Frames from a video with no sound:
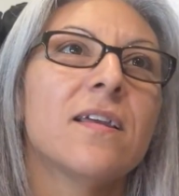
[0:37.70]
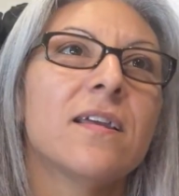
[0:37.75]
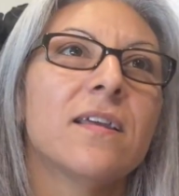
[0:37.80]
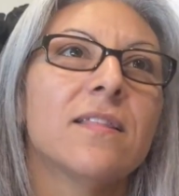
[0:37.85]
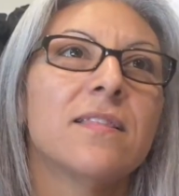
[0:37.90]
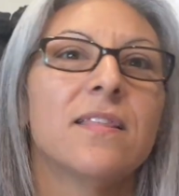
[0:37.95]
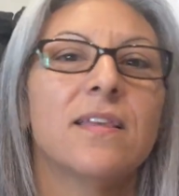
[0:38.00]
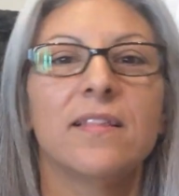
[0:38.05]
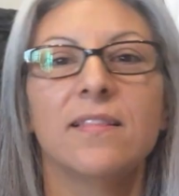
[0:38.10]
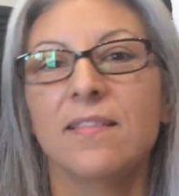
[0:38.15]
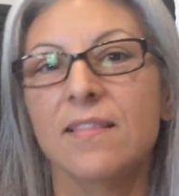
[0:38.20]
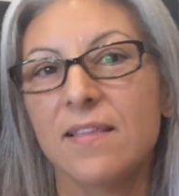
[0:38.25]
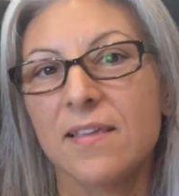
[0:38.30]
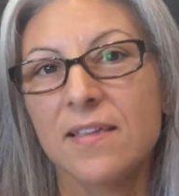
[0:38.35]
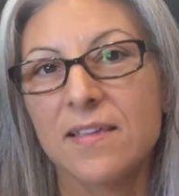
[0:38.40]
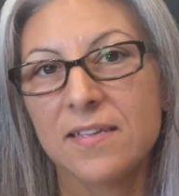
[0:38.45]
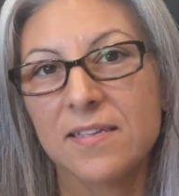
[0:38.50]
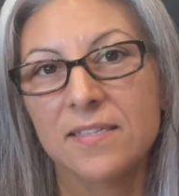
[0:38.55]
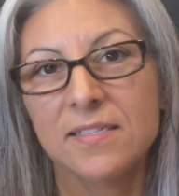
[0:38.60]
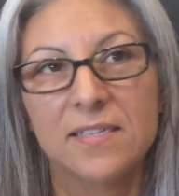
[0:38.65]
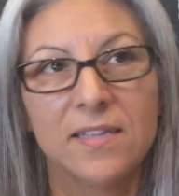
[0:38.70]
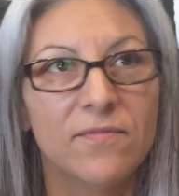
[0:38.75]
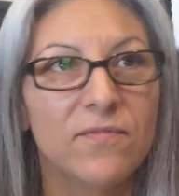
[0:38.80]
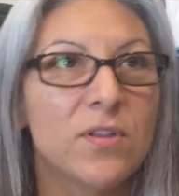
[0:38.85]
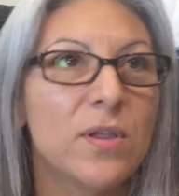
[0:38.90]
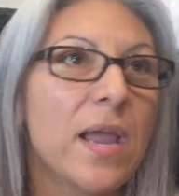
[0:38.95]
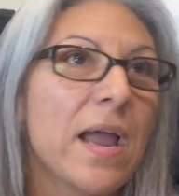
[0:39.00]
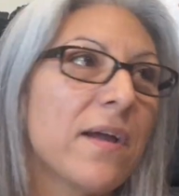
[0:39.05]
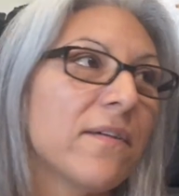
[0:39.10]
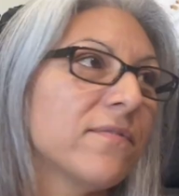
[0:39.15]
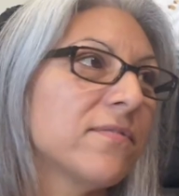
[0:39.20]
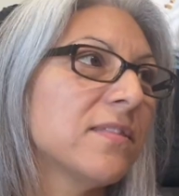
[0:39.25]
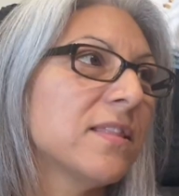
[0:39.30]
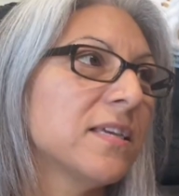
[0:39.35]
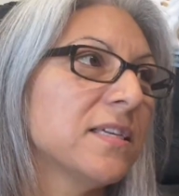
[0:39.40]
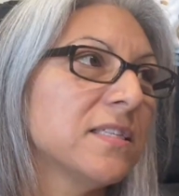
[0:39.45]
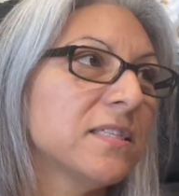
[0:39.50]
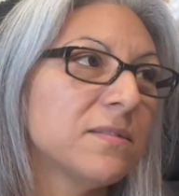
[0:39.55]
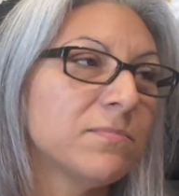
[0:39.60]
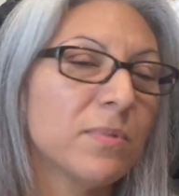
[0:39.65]
then this. If you have
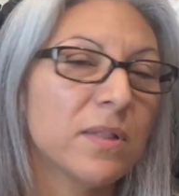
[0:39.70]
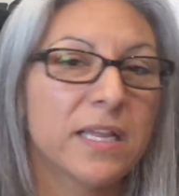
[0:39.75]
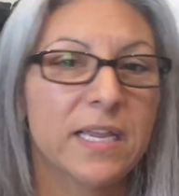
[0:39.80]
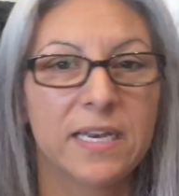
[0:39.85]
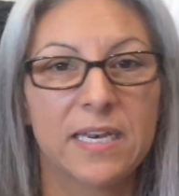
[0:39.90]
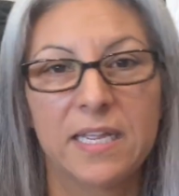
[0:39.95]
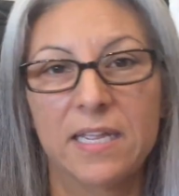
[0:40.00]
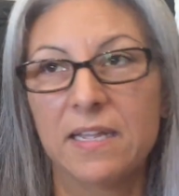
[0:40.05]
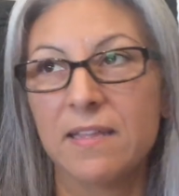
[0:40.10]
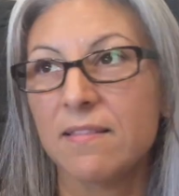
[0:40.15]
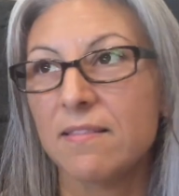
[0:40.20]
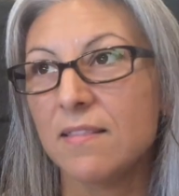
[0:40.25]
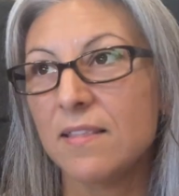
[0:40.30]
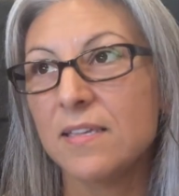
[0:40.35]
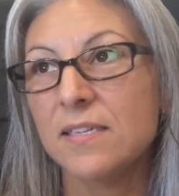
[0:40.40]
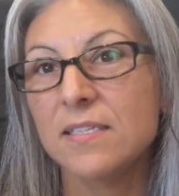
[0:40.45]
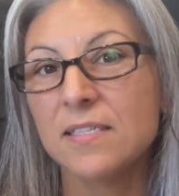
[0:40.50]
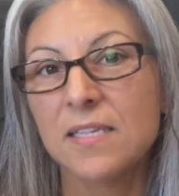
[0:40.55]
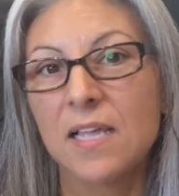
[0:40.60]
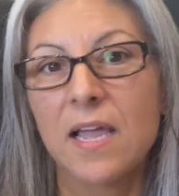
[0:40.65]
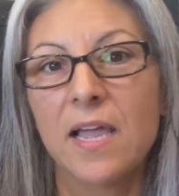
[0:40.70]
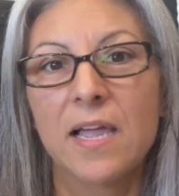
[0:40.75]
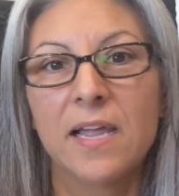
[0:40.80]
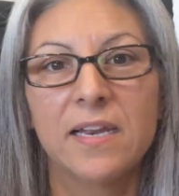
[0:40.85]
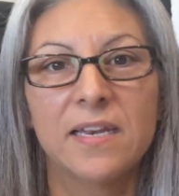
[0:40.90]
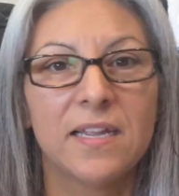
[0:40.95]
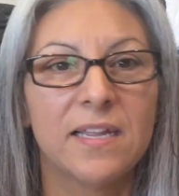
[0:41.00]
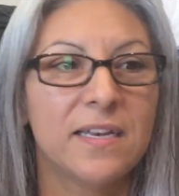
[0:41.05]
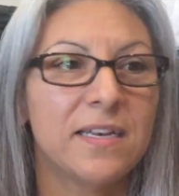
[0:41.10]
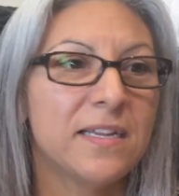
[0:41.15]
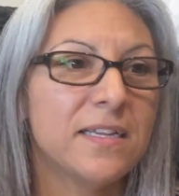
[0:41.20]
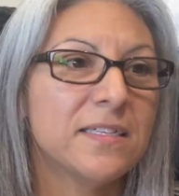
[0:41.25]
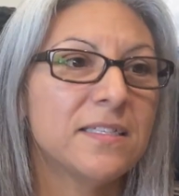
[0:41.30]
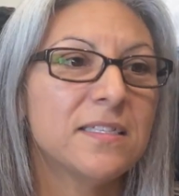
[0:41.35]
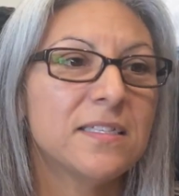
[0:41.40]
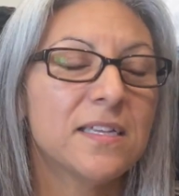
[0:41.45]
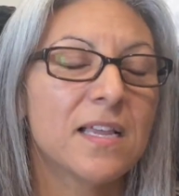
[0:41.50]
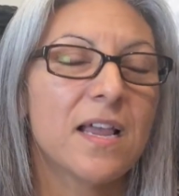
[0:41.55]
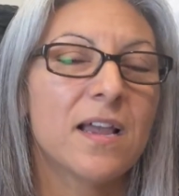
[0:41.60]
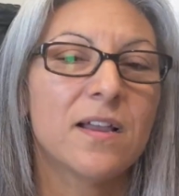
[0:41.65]
this planet in this sign and
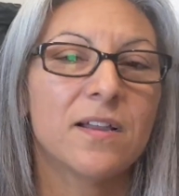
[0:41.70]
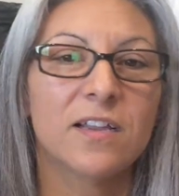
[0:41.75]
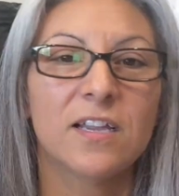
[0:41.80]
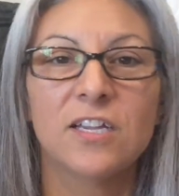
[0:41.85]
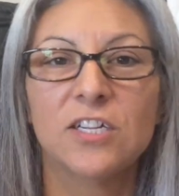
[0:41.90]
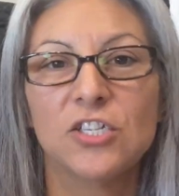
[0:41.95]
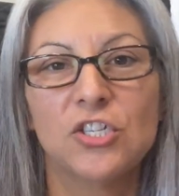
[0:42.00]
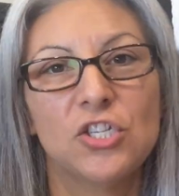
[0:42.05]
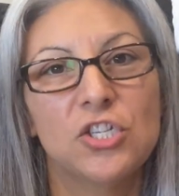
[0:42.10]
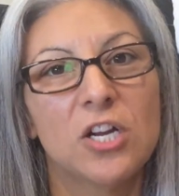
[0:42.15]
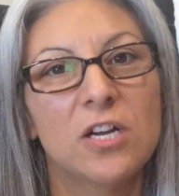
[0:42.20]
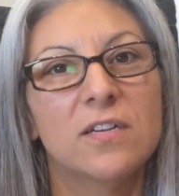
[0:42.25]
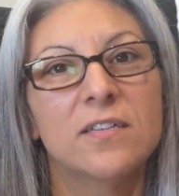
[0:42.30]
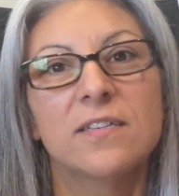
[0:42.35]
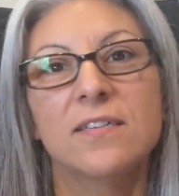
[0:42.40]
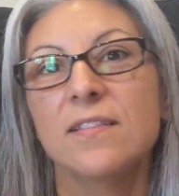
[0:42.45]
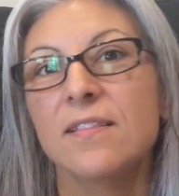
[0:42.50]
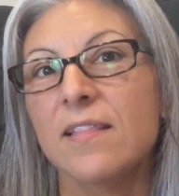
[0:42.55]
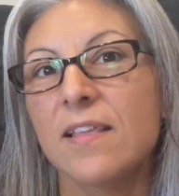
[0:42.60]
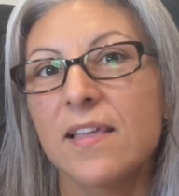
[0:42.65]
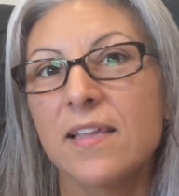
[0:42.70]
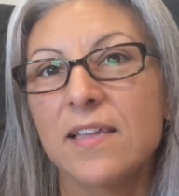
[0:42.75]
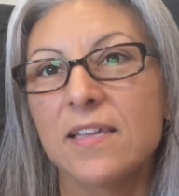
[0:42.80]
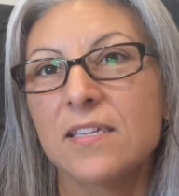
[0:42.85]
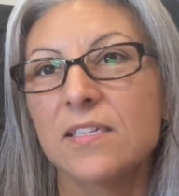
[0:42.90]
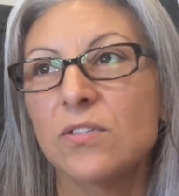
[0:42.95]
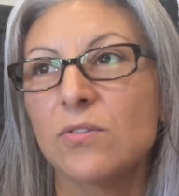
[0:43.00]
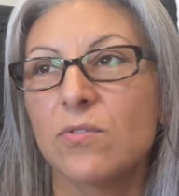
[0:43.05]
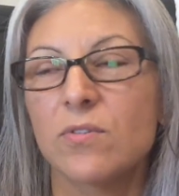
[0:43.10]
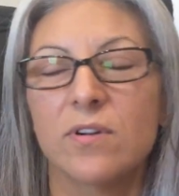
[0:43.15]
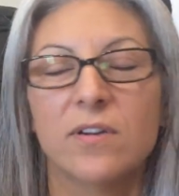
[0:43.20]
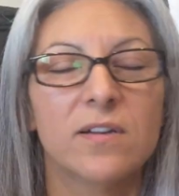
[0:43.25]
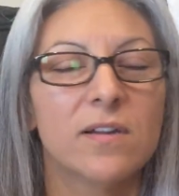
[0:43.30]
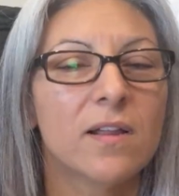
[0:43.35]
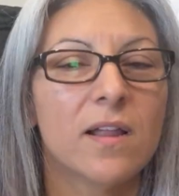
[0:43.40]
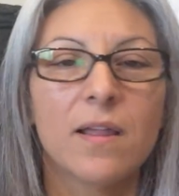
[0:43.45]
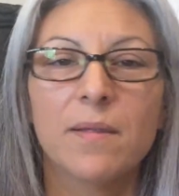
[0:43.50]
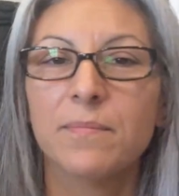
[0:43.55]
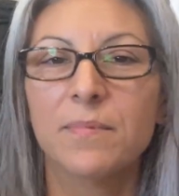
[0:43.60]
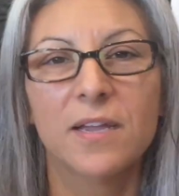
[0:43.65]
it's conjunct this, or
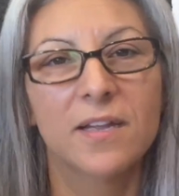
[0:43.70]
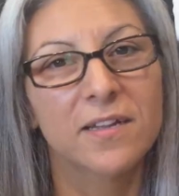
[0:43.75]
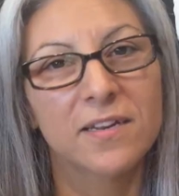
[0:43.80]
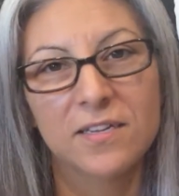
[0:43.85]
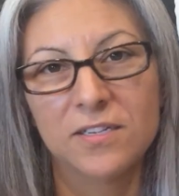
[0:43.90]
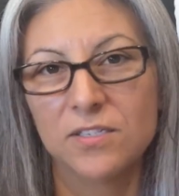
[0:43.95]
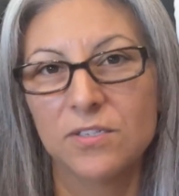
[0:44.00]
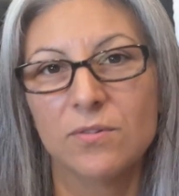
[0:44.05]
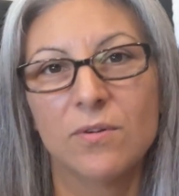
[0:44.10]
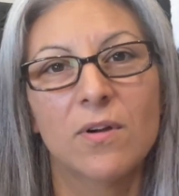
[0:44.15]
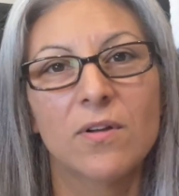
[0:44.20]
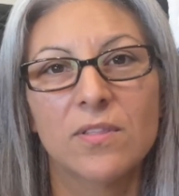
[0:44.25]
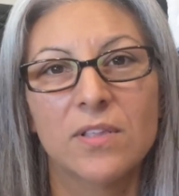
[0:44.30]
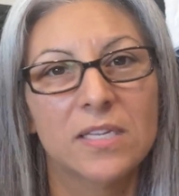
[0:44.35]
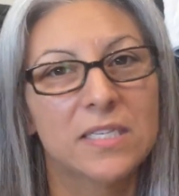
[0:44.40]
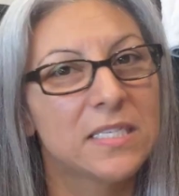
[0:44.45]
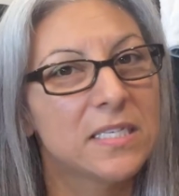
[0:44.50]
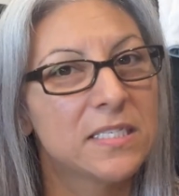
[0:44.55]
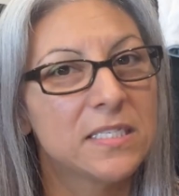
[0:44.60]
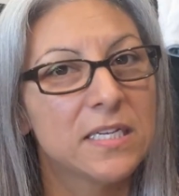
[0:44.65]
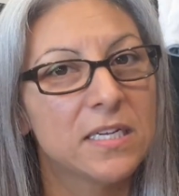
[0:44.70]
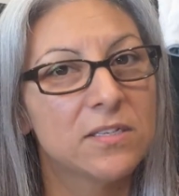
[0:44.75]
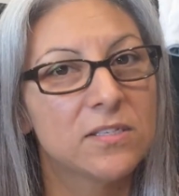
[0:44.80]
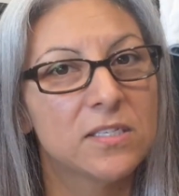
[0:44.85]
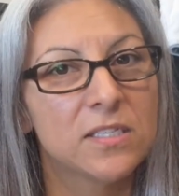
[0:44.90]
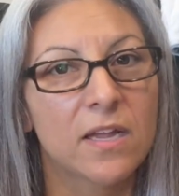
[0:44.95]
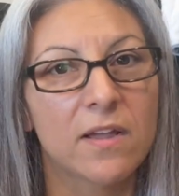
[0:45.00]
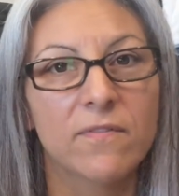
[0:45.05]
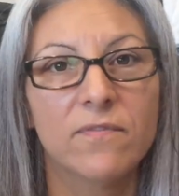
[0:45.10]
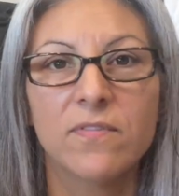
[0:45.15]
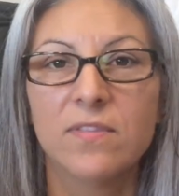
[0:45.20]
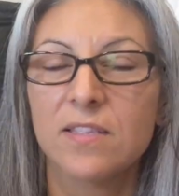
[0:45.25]
I'm not going to do all the detail stuff.